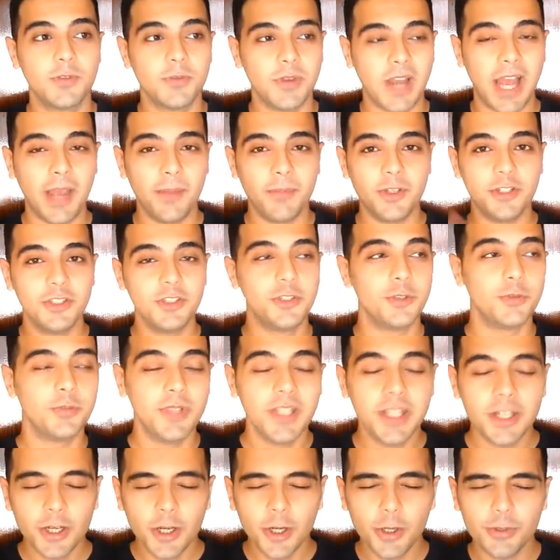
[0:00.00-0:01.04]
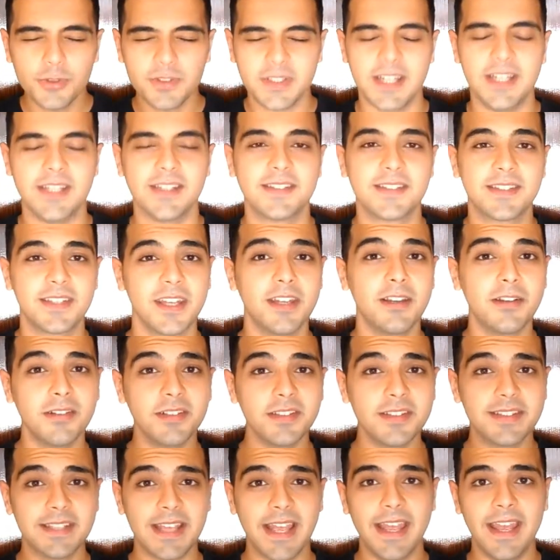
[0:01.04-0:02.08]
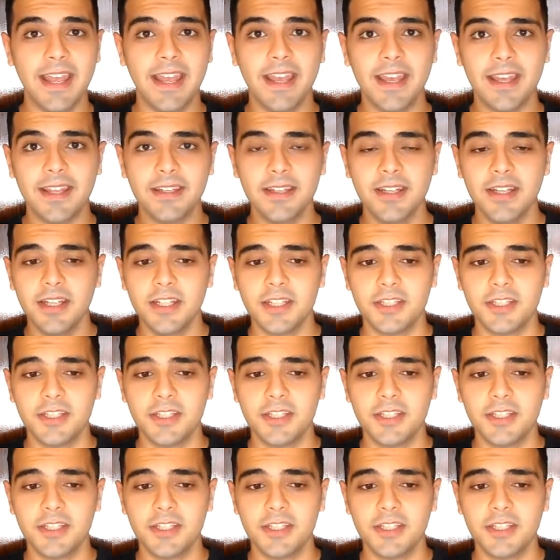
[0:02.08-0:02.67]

Grab your Doritos and Skittles and